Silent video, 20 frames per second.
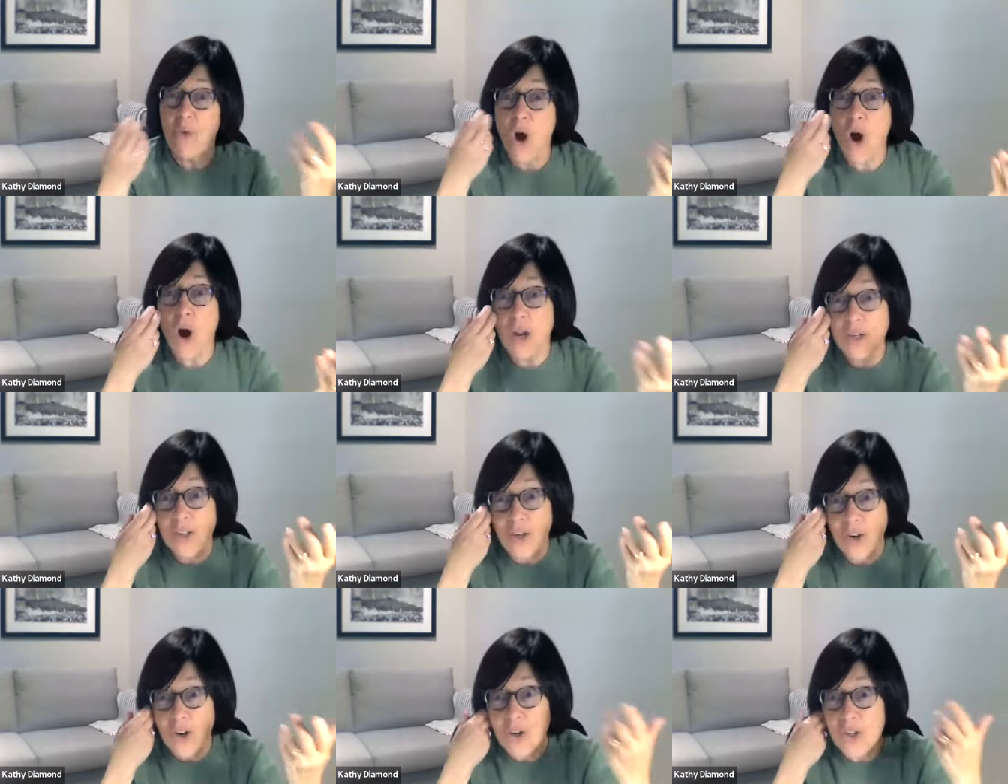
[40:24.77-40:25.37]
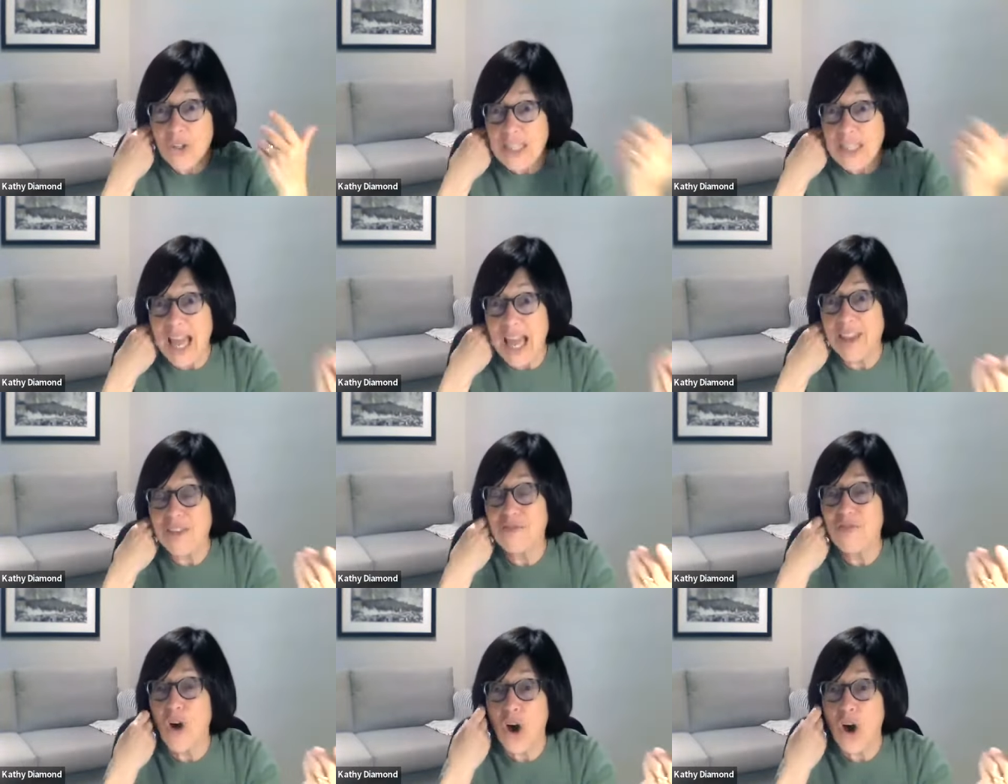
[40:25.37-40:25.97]
on her
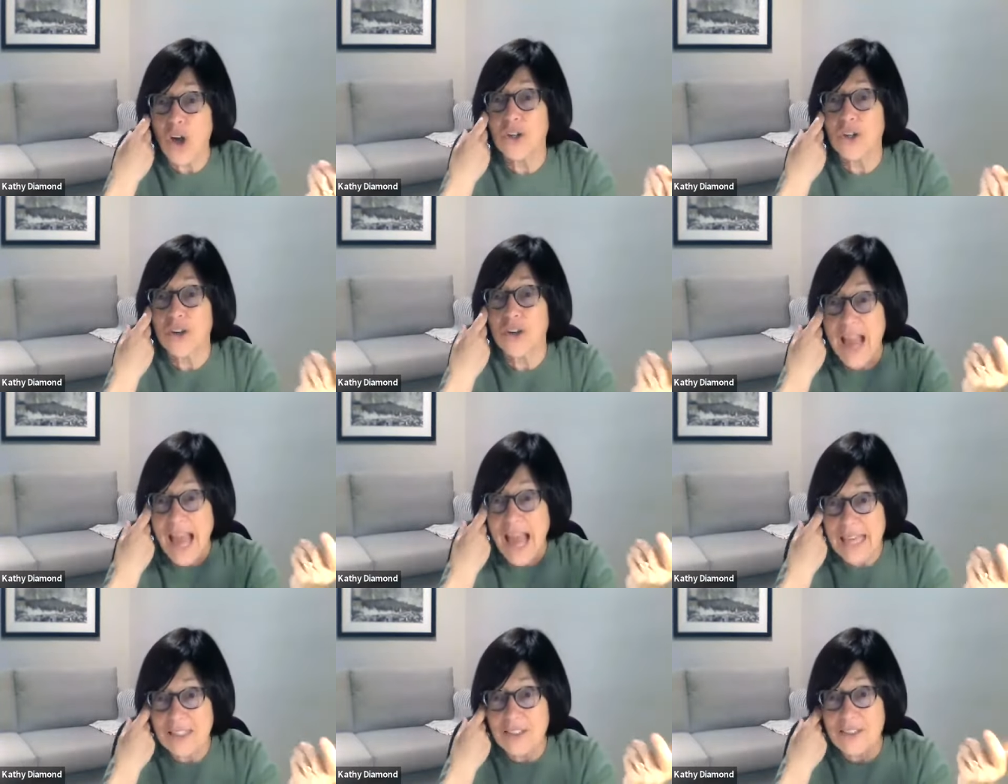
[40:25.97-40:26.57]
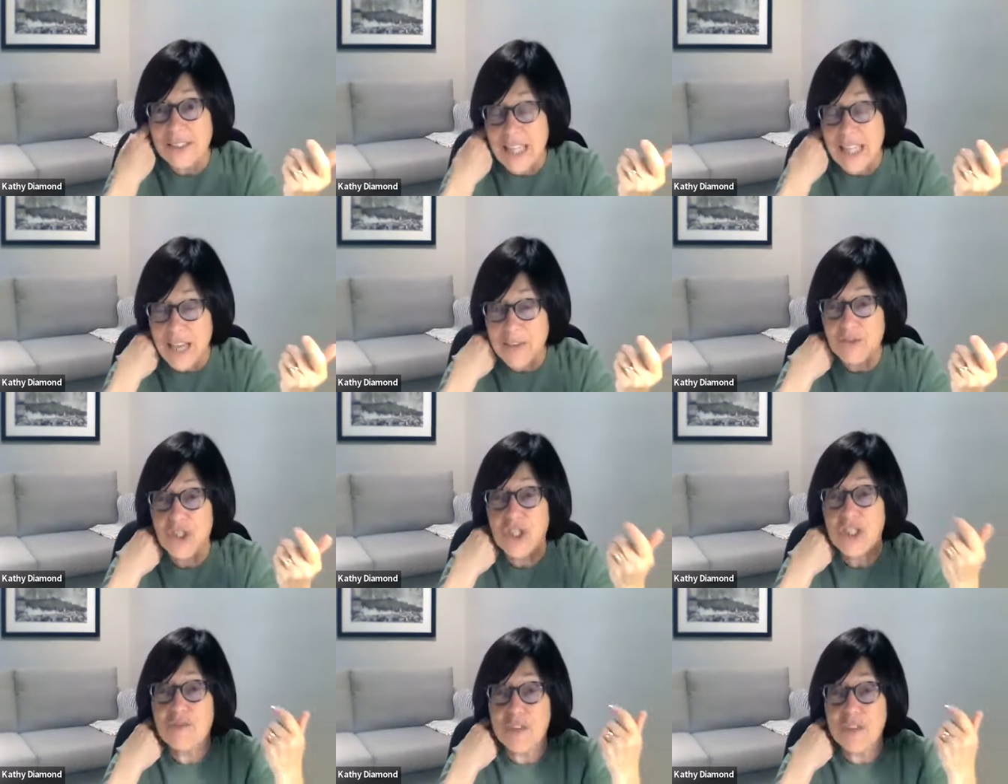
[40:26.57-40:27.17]
life on her adult life
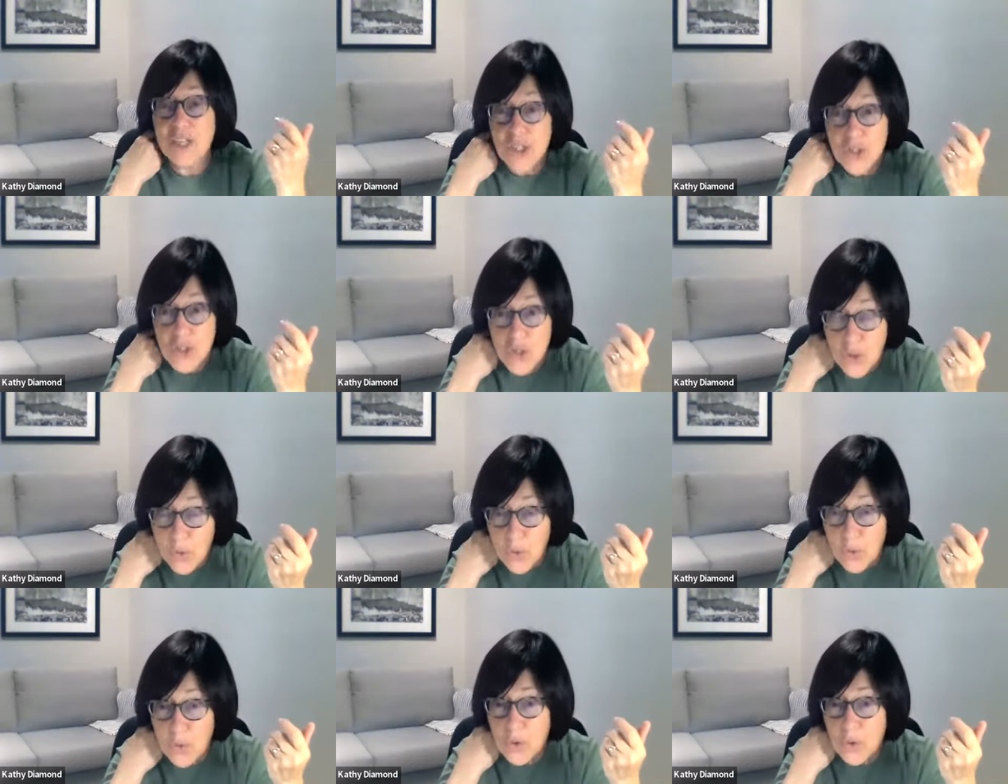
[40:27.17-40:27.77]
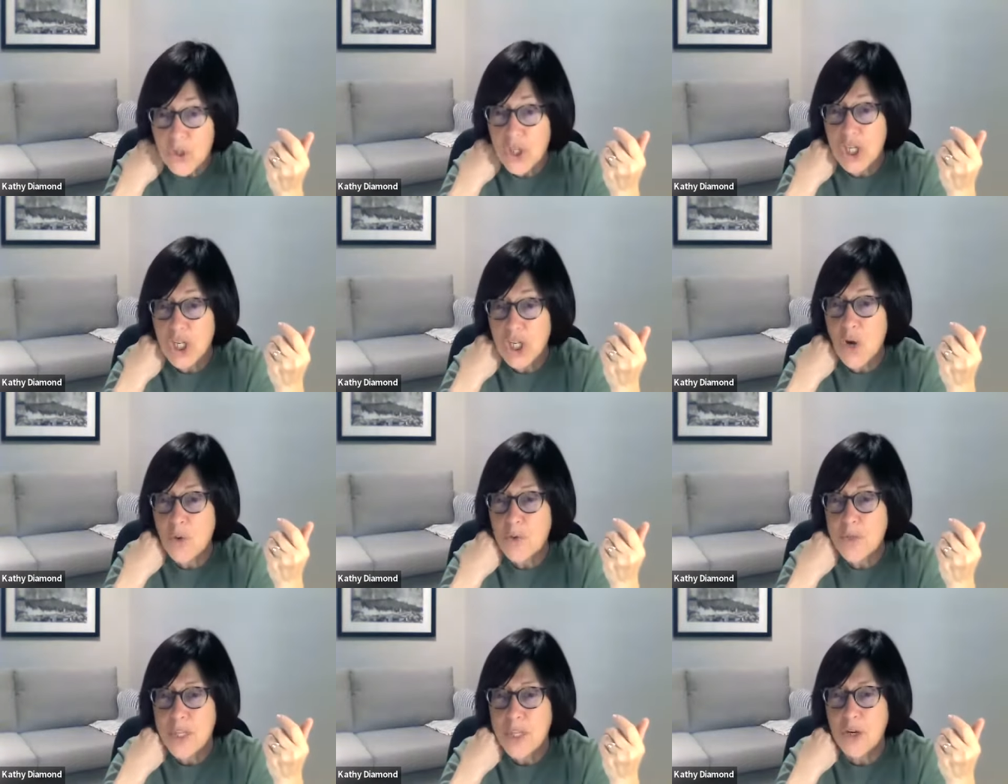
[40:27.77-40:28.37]
she's finished school she
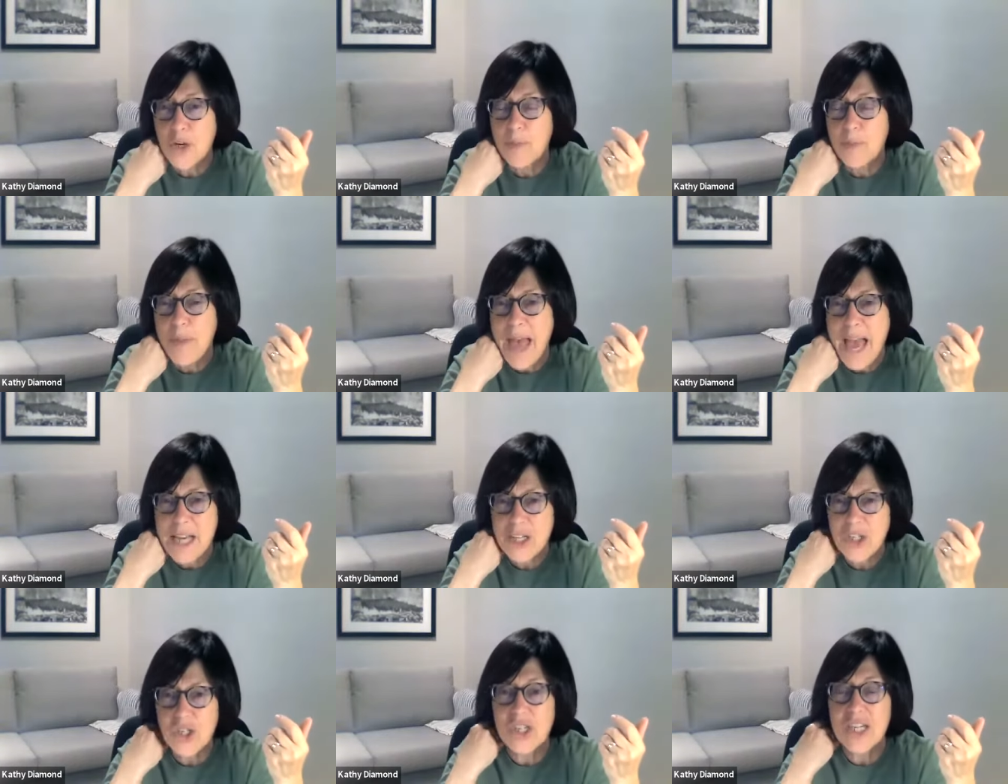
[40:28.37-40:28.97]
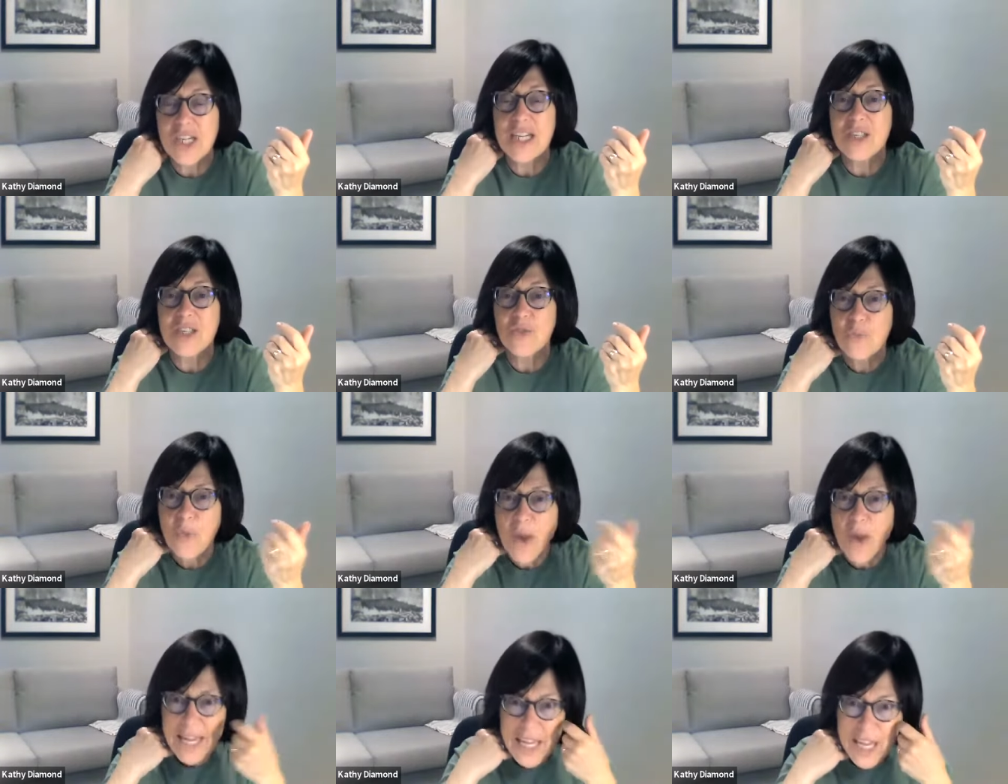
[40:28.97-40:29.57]
knows that her passion
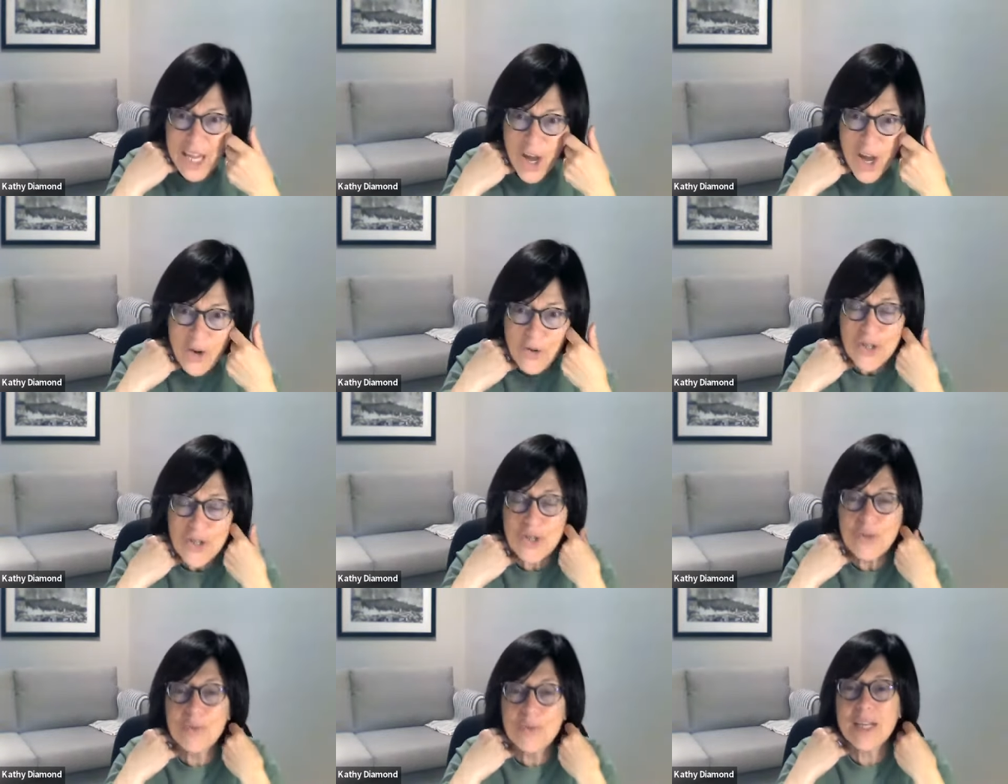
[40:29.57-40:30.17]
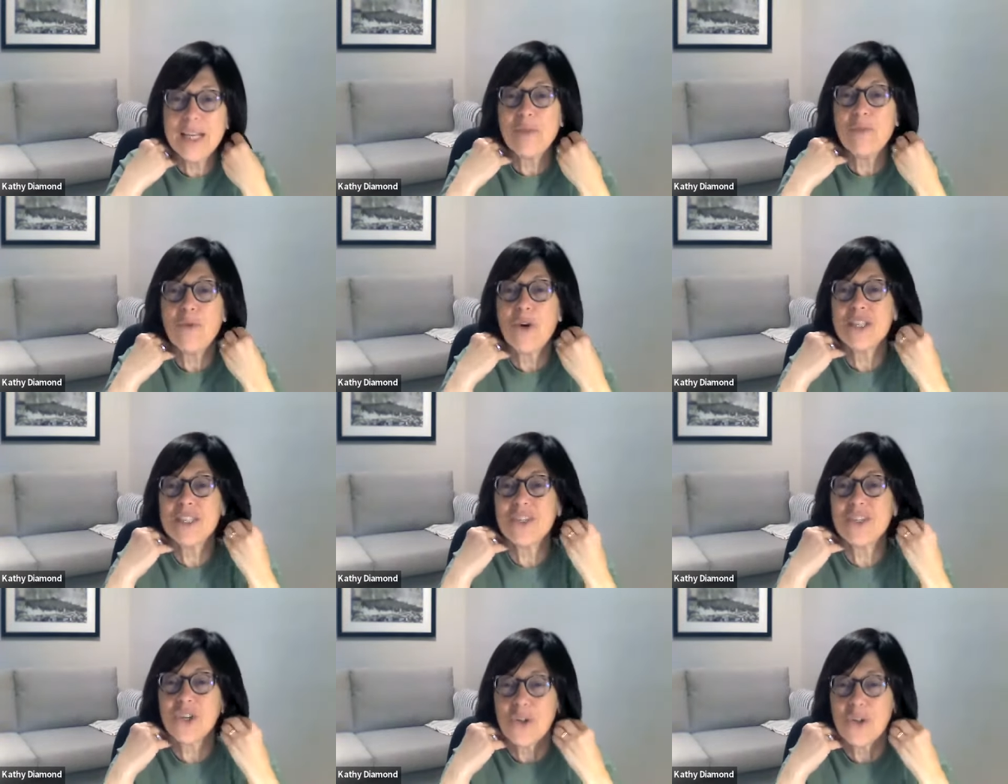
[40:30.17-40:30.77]
is radio she really
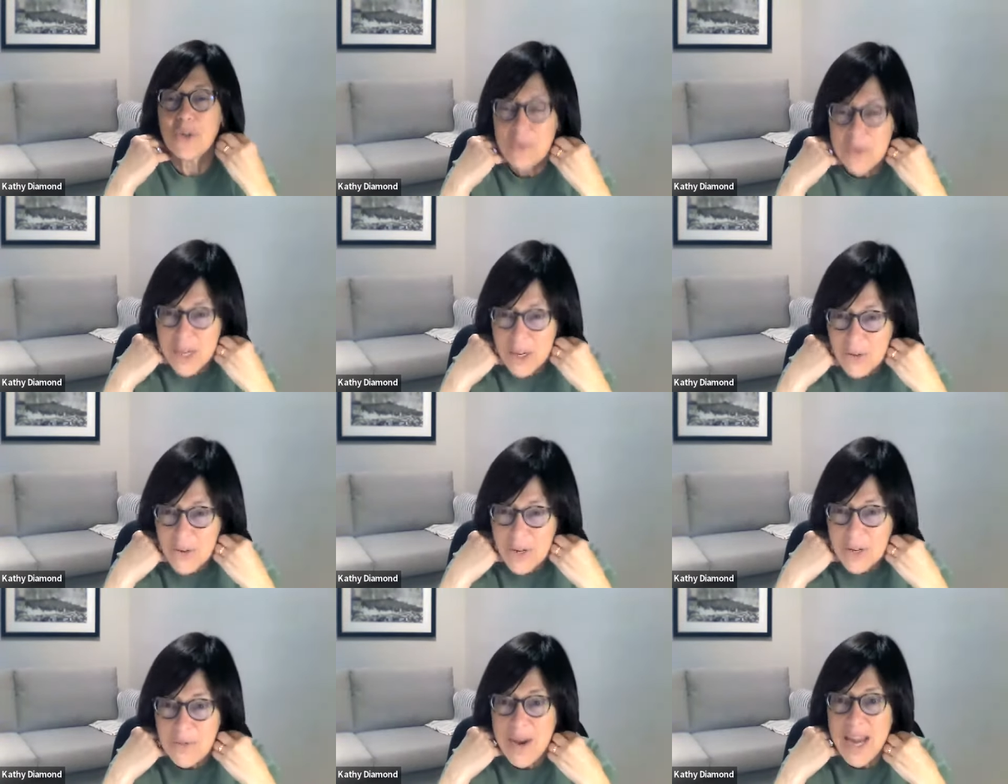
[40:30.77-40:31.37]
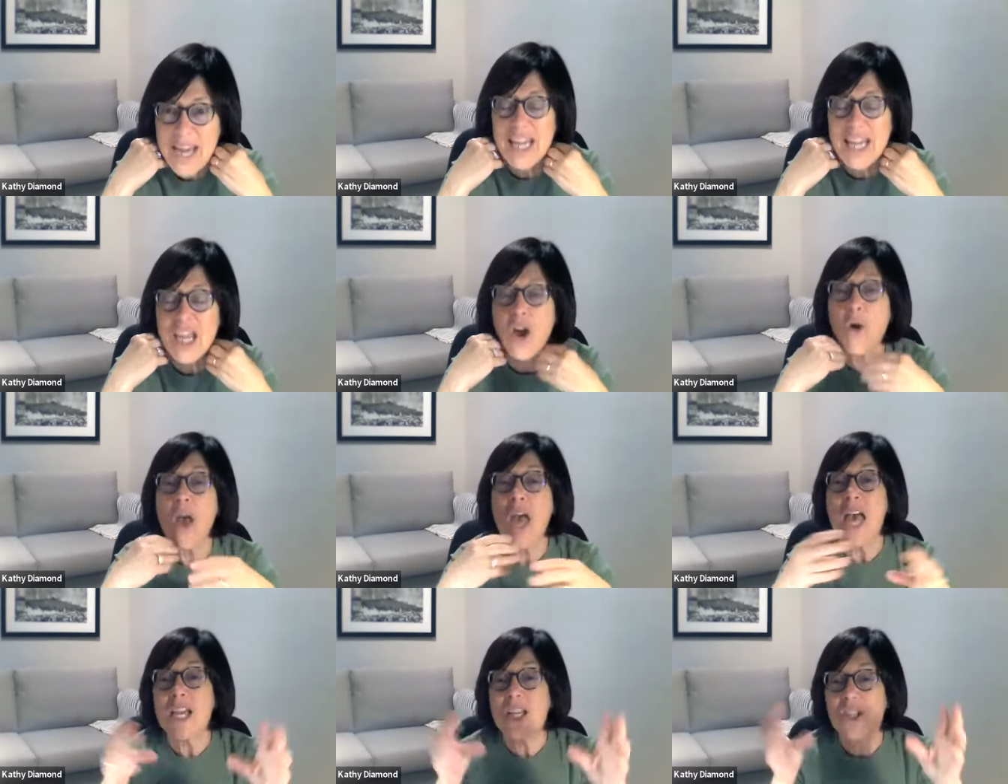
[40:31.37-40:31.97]
wants a career in radio